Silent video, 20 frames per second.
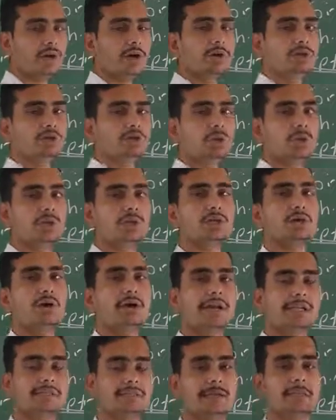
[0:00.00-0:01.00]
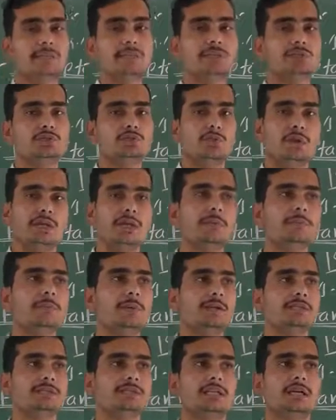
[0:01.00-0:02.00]
you are showing your acceptance to any
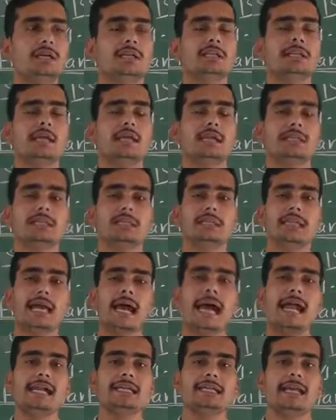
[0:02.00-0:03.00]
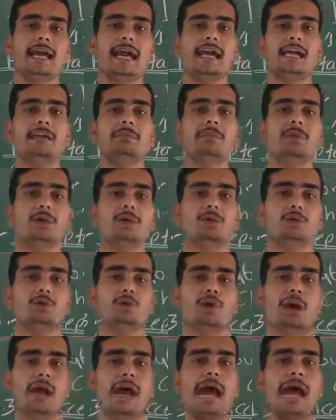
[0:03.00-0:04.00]
person, that time
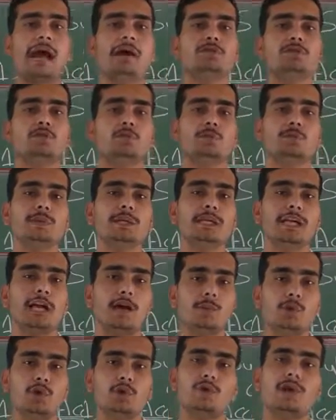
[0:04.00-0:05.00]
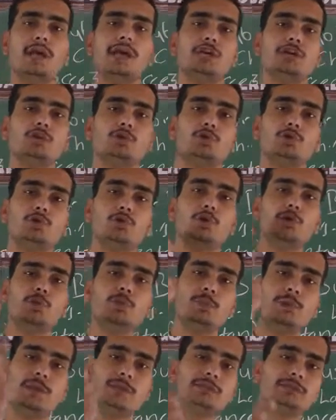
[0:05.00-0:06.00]
you have to be communicate to
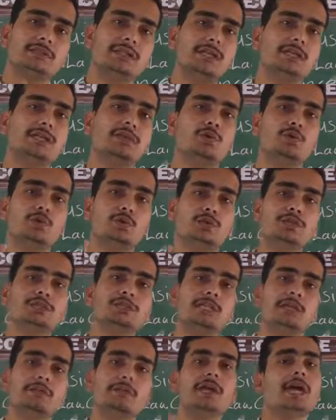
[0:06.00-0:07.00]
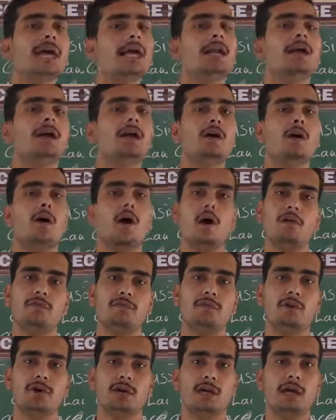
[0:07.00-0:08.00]
who person who is giving an
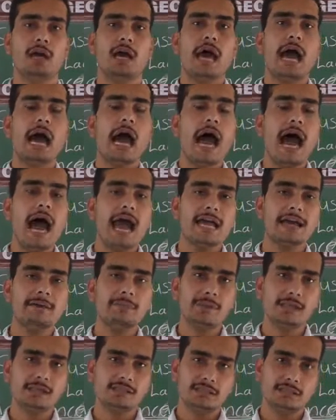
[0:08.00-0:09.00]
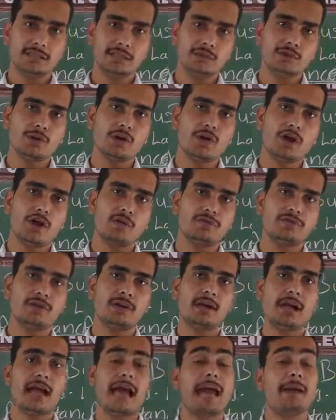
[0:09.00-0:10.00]
offer. I am listening your
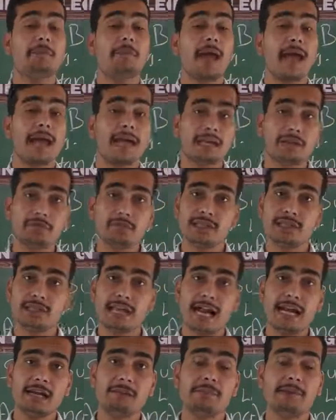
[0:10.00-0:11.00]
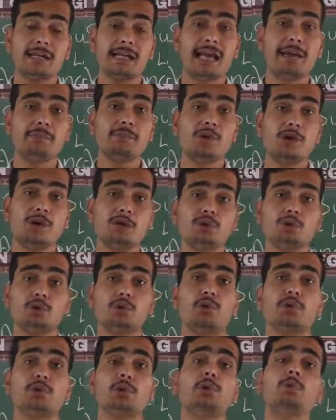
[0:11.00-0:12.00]
offer, I am agree with that, but I am not
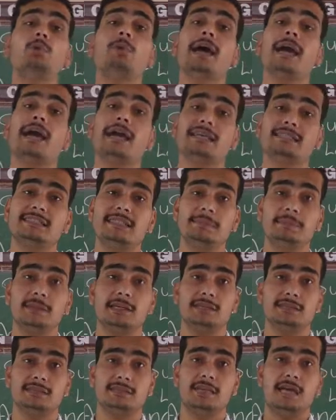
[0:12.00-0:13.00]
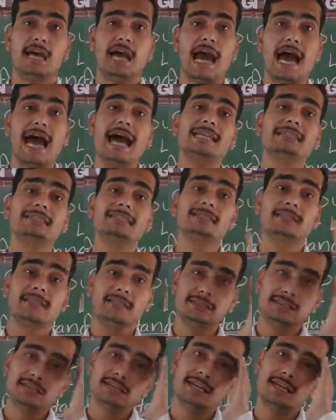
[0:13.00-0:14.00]
showing you my acceptance. I just
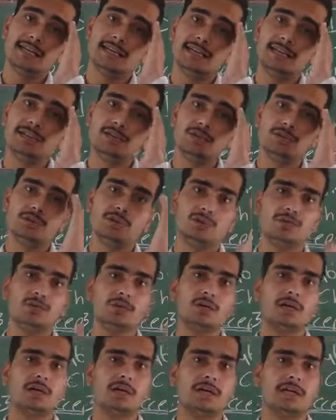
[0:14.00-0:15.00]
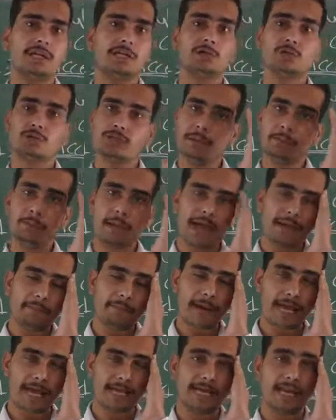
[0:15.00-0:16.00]
consider it into my
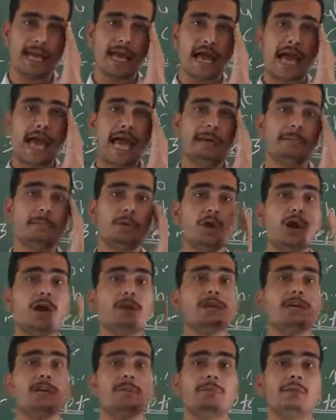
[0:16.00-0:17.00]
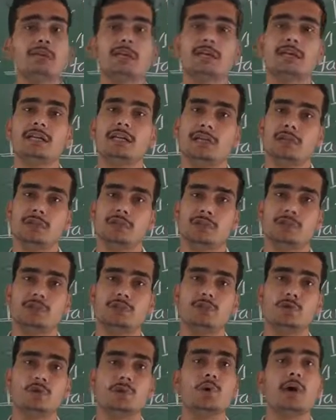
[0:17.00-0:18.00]
mind. I am not communicated
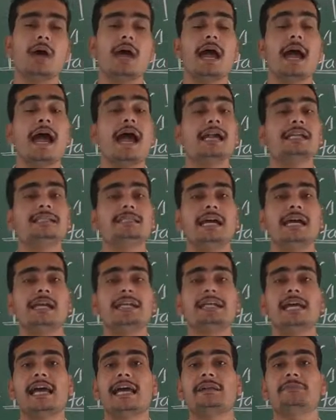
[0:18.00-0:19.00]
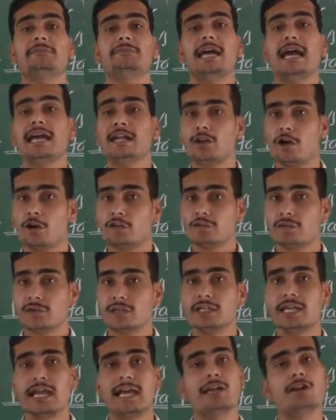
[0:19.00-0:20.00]
with you. At that time, that
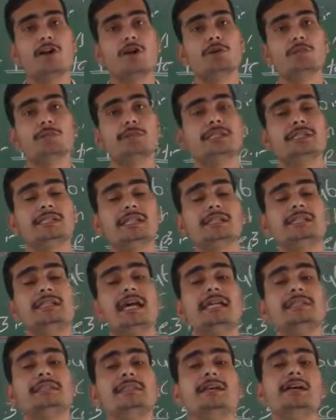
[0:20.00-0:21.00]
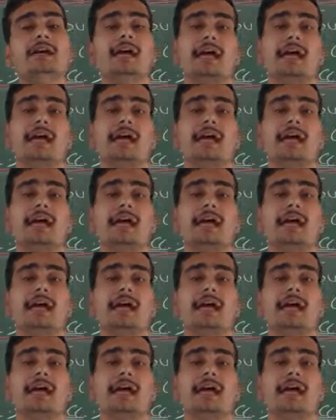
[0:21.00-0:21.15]
offer cannot be said as